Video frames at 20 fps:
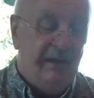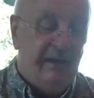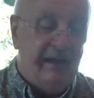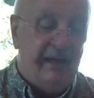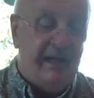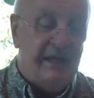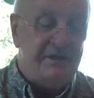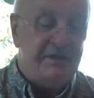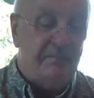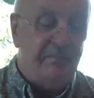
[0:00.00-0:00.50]

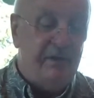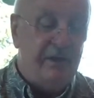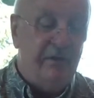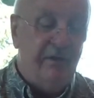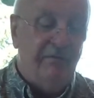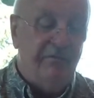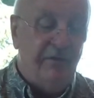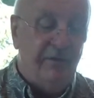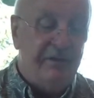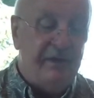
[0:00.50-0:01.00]
And it's a
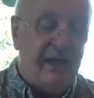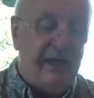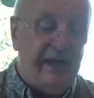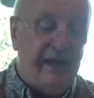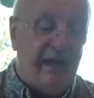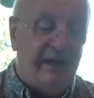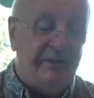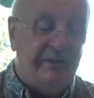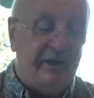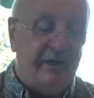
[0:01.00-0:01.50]
beautiful day
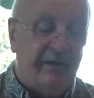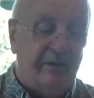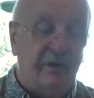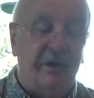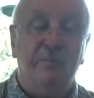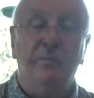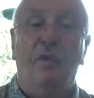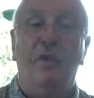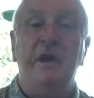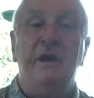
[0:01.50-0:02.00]
out there.
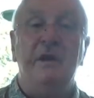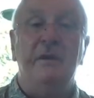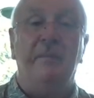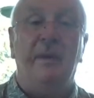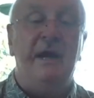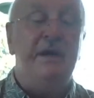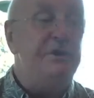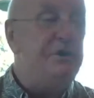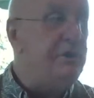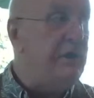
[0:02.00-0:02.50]
Good morning to
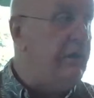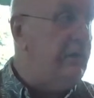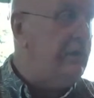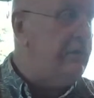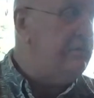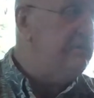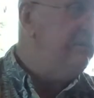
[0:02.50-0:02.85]
my Cheryl.